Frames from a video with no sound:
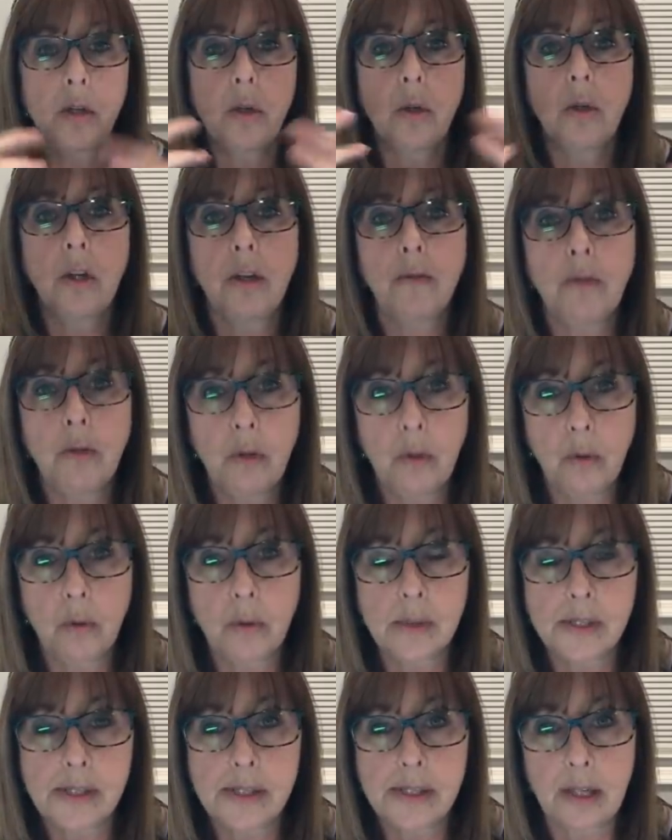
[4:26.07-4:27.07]
to give
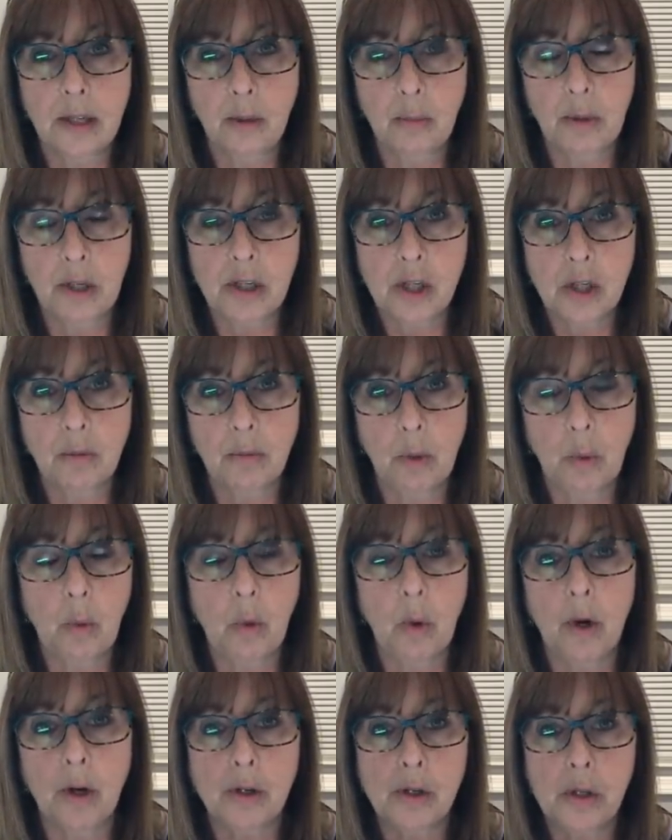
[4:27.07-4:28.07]
you Sale-A-Bration
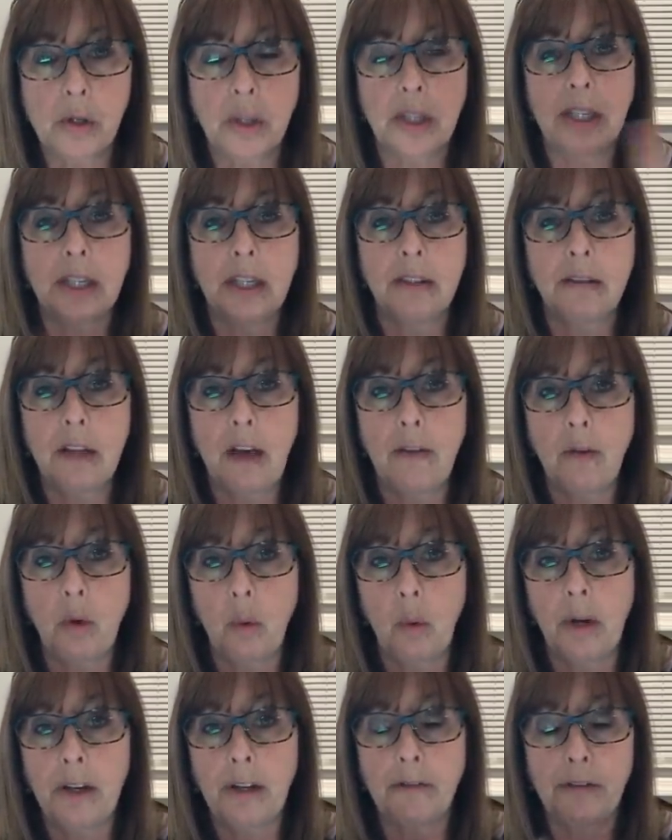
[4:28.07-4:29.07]
rewards. You can get a
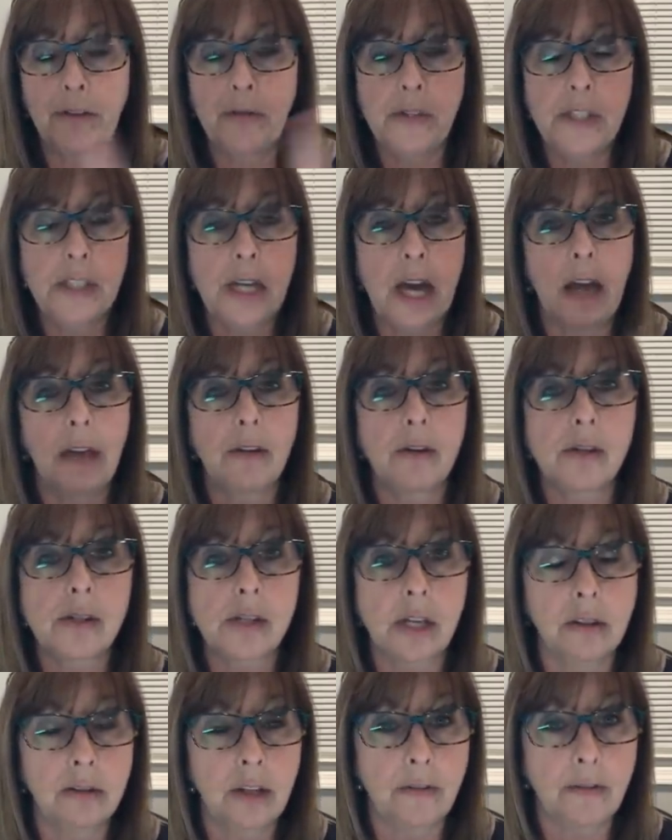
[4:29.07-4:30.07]
level one at
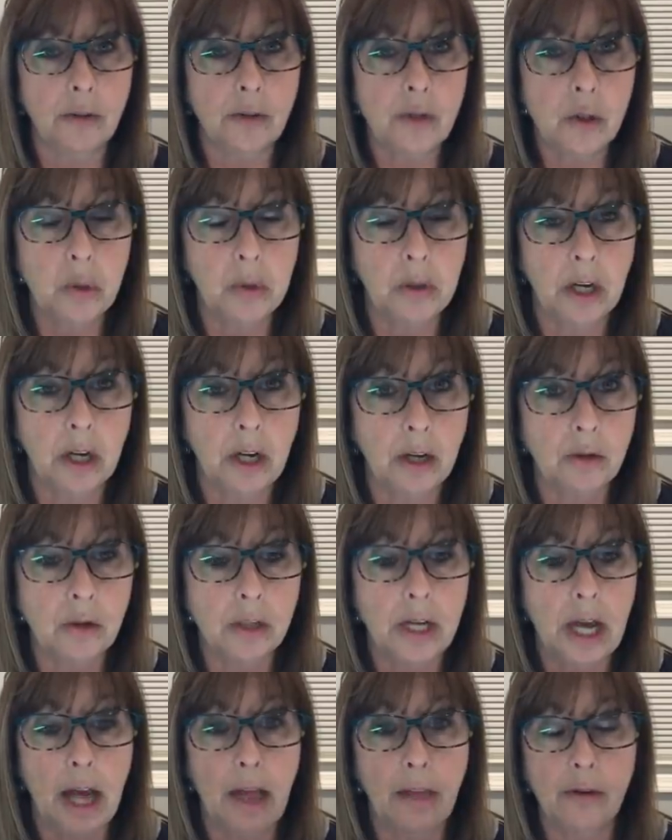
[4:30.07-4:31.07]
$50, a level two at
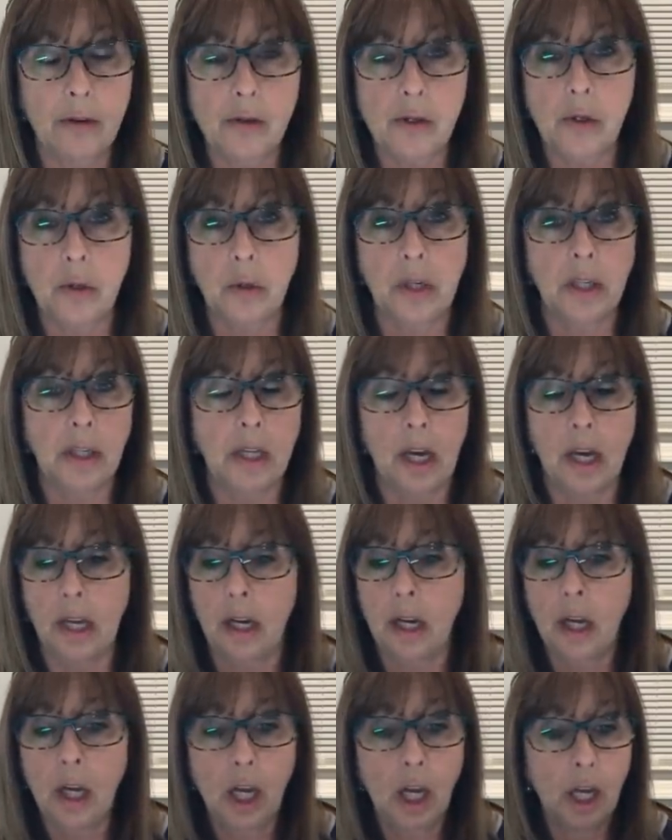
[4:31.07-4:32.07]
$100. You can
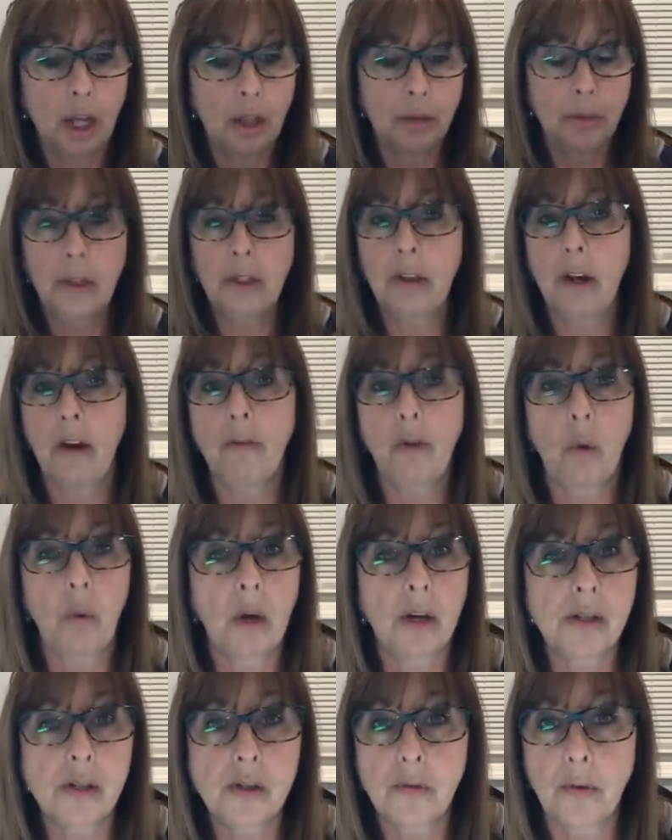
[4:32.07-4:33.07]
get three level
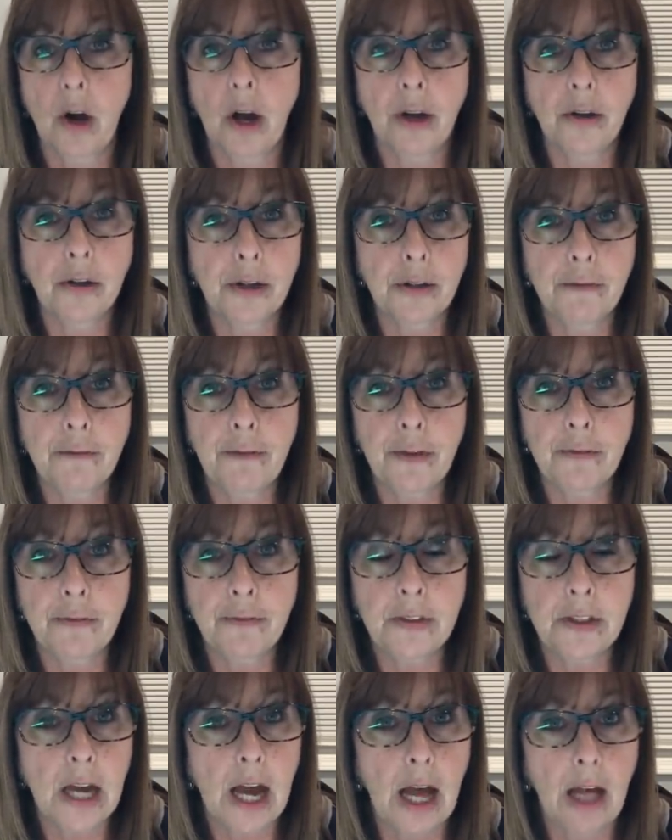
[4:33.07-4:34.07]
ones for
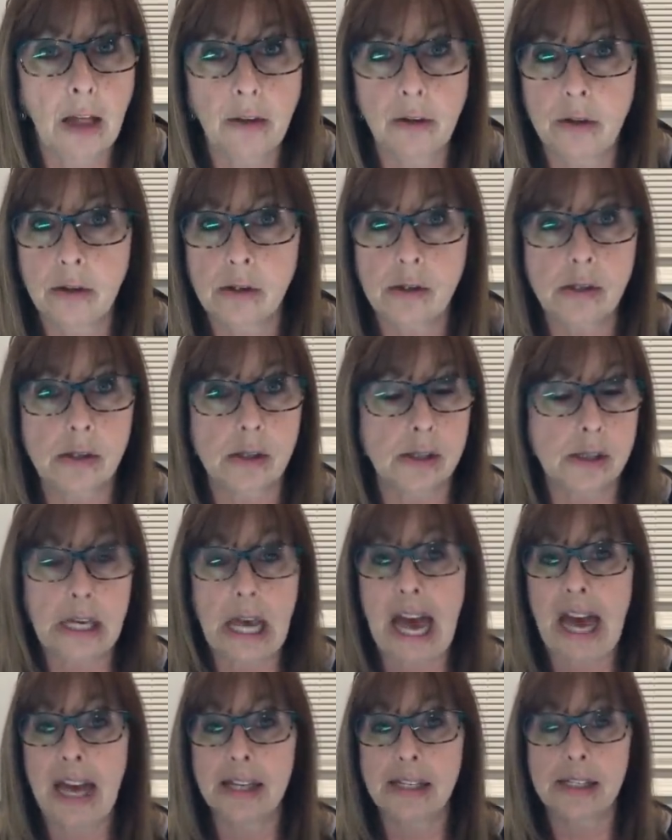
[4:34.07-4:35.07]
$150. The
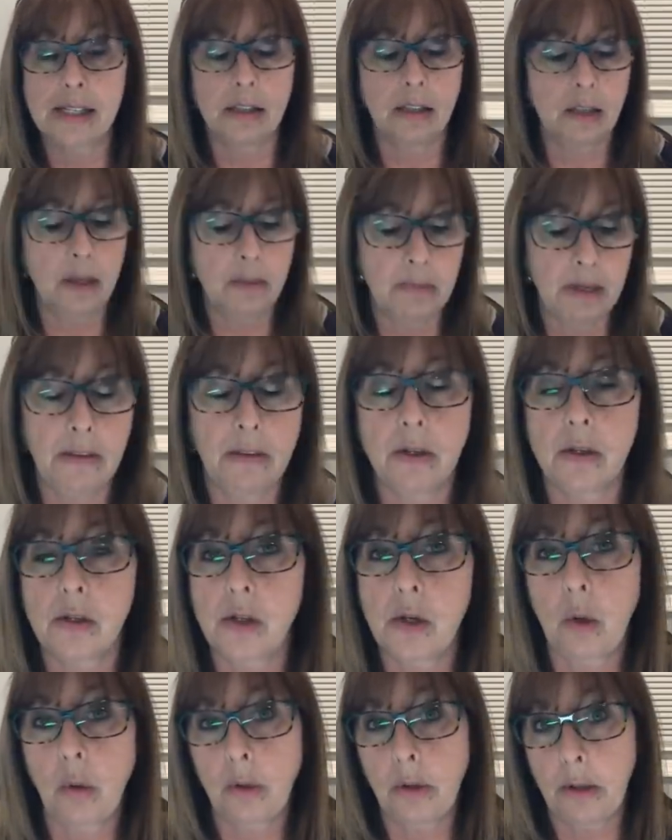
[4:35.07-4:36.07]
sky's the limit.
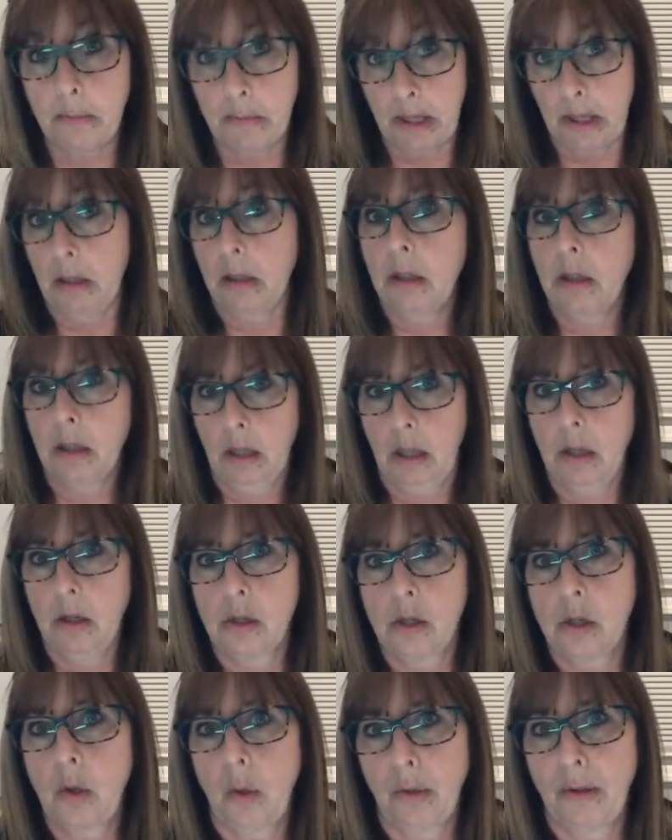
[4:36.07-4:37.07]
There's no limit.
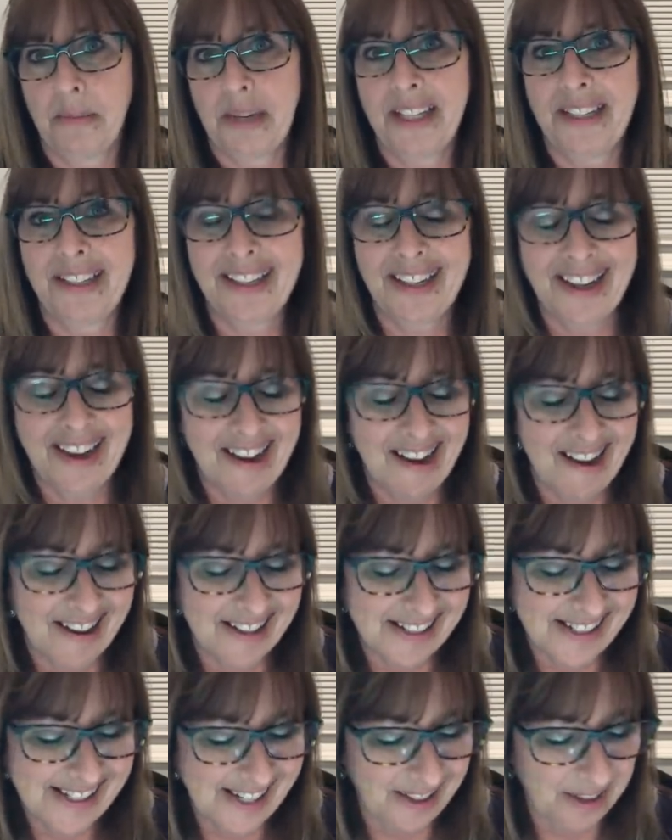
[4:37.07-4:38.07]
There's no limit
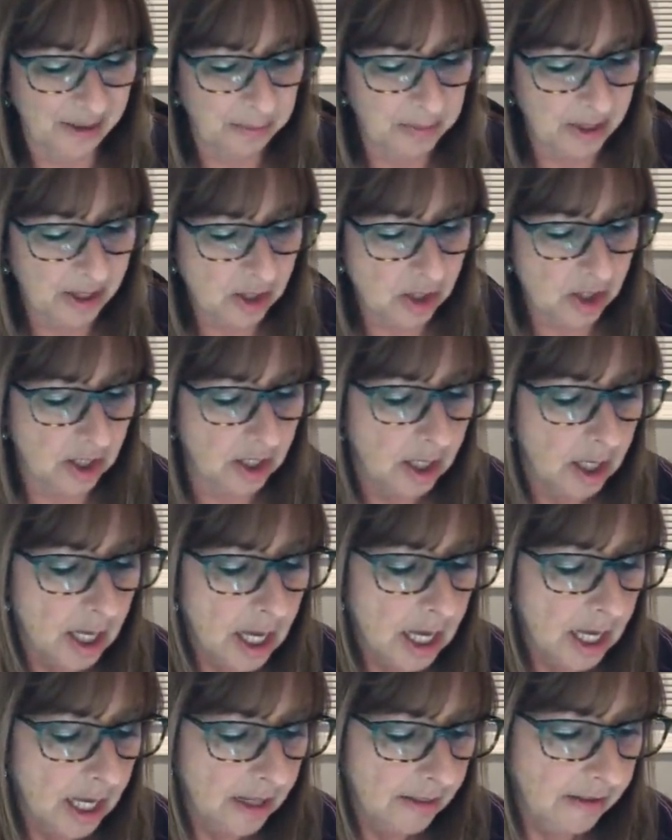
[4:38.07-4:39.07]
on Sale-A-Bration.
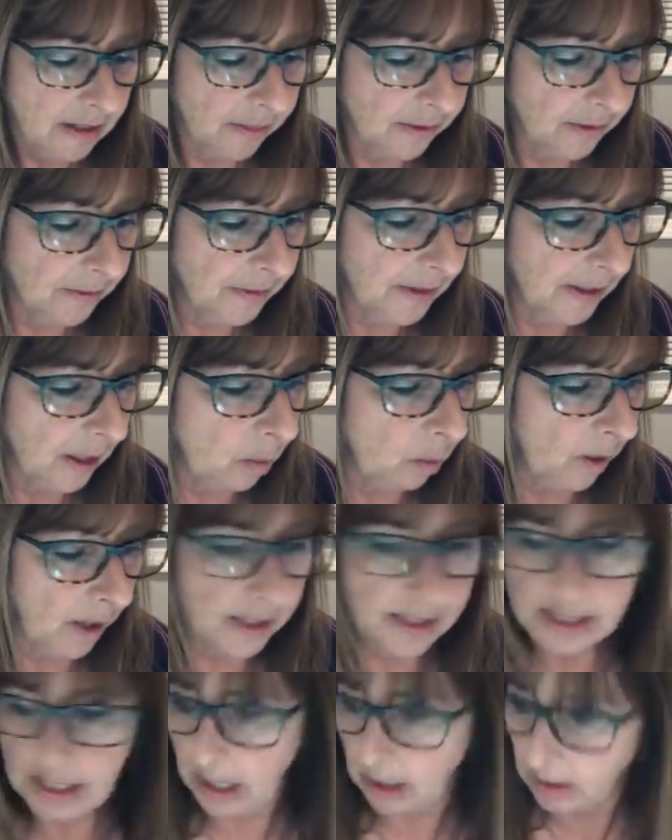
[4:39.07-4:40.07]
The other thing I want to